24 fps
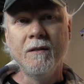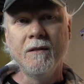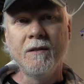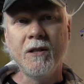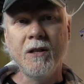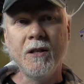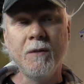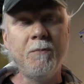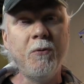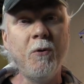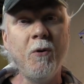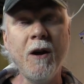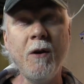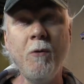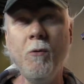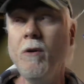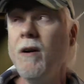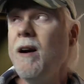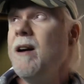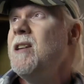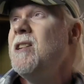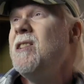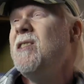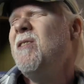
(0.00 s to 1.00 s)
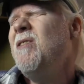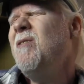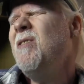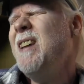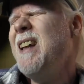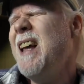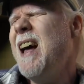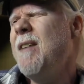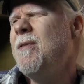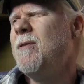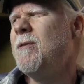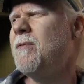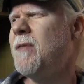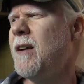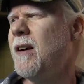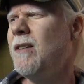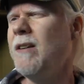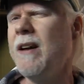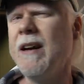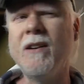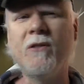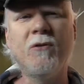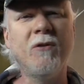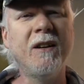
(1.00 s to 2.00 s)
to the point where I just really haven't felt
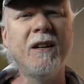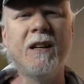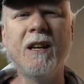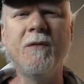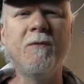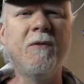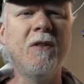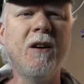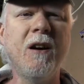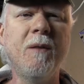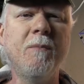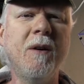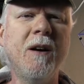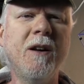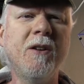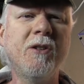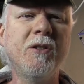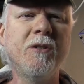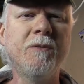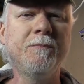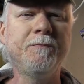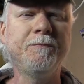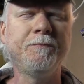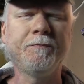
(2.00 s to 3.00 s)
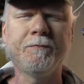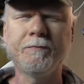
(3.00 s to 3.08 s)
like drinking very much.